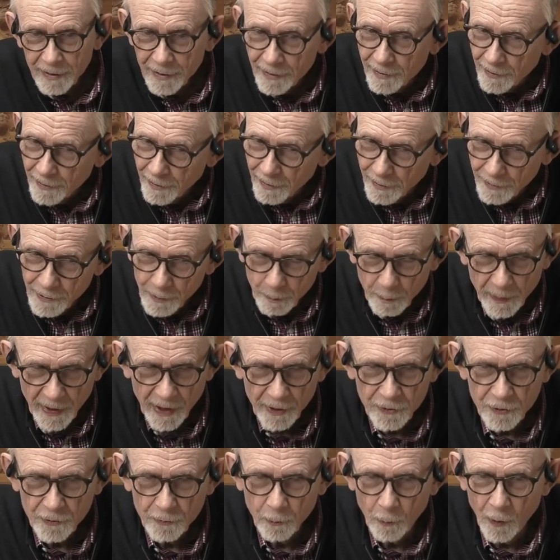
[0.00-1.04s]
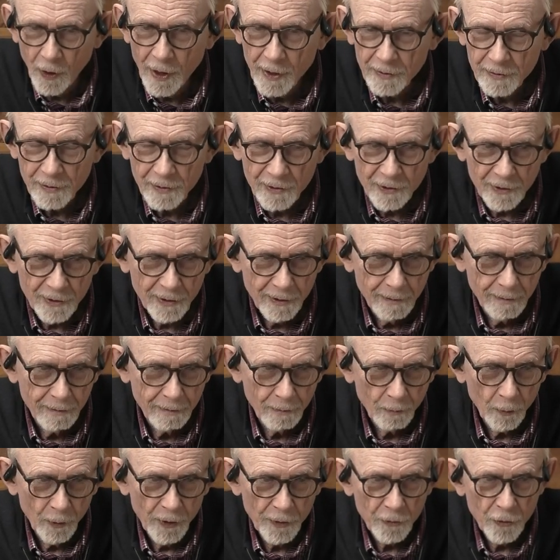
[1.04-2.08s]
the best ones,
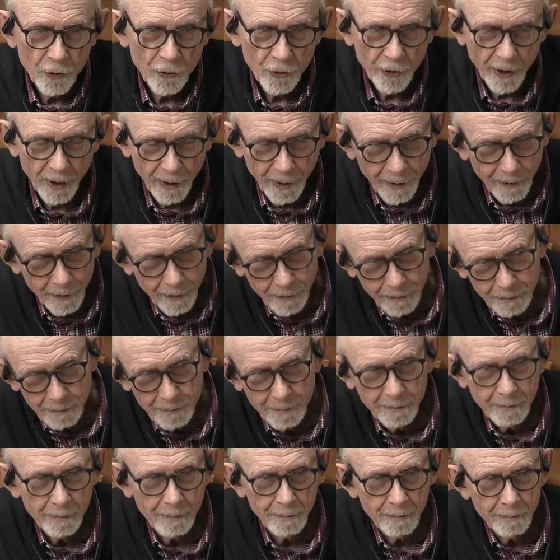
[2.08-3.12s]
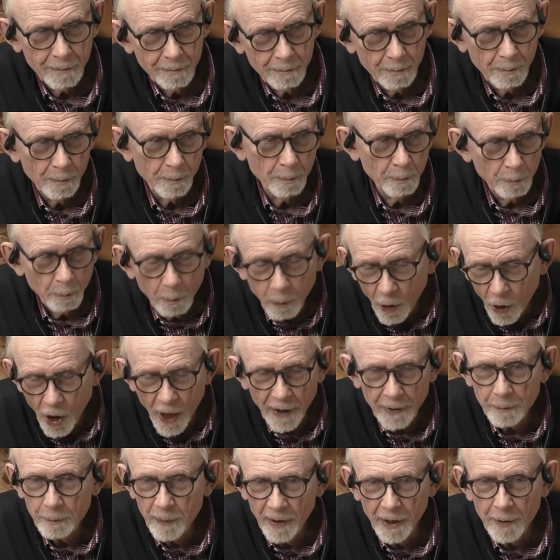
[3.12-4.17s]
which are
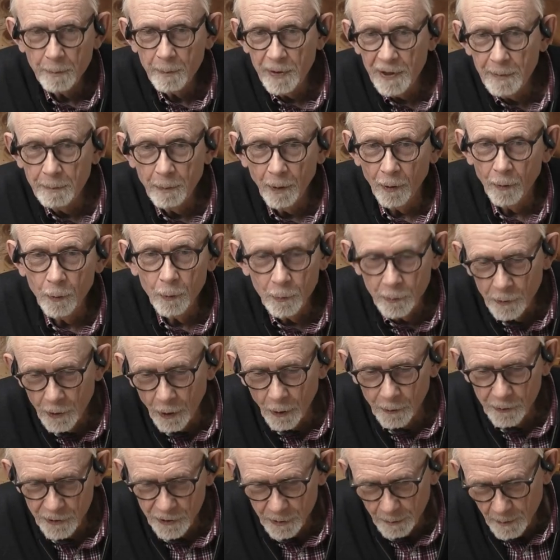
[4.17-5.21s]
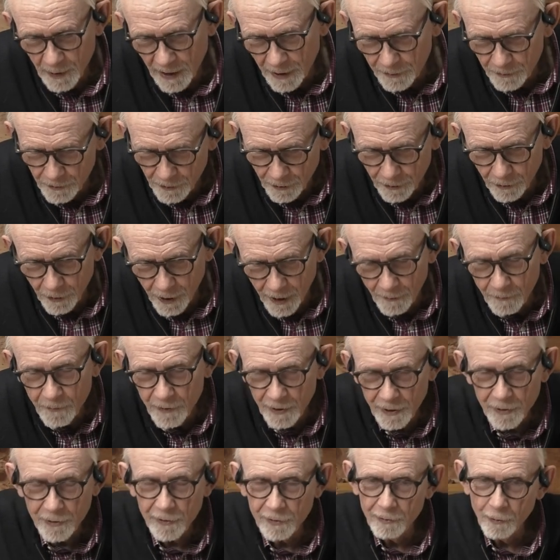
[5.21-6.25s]
bought by people who know Sumatra
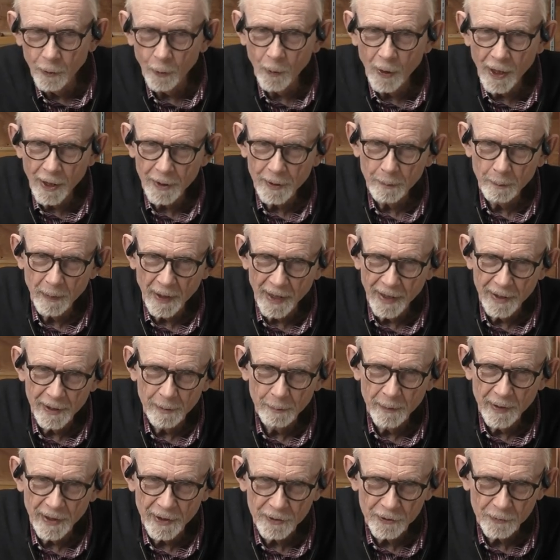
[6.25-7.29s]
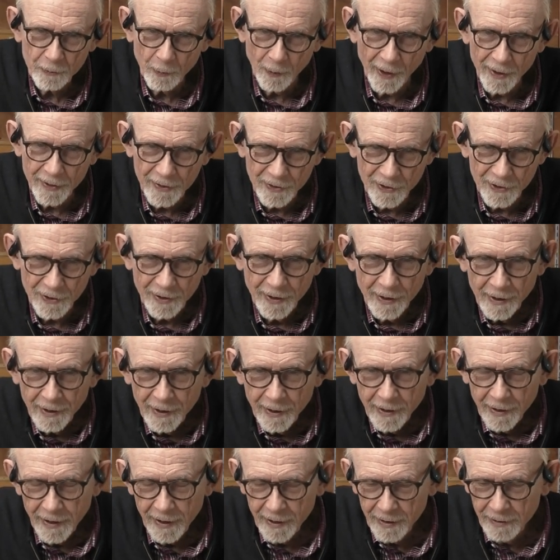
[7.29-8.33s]
coffees, know how to buy the best ones,
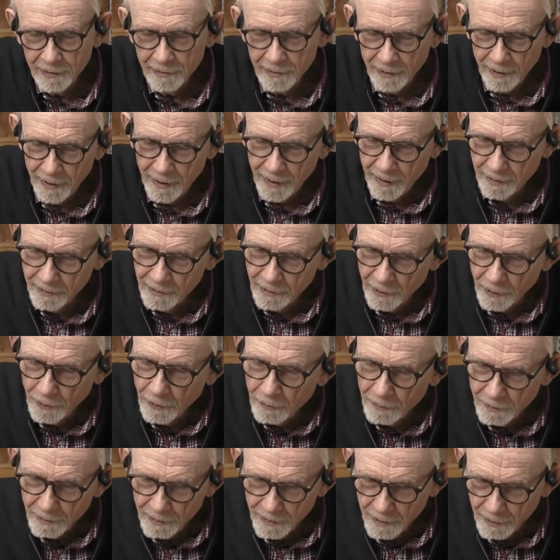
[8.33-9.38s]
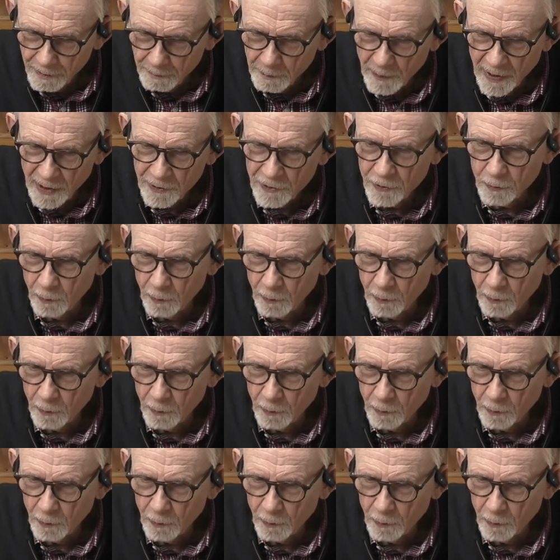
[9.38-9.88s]
and the best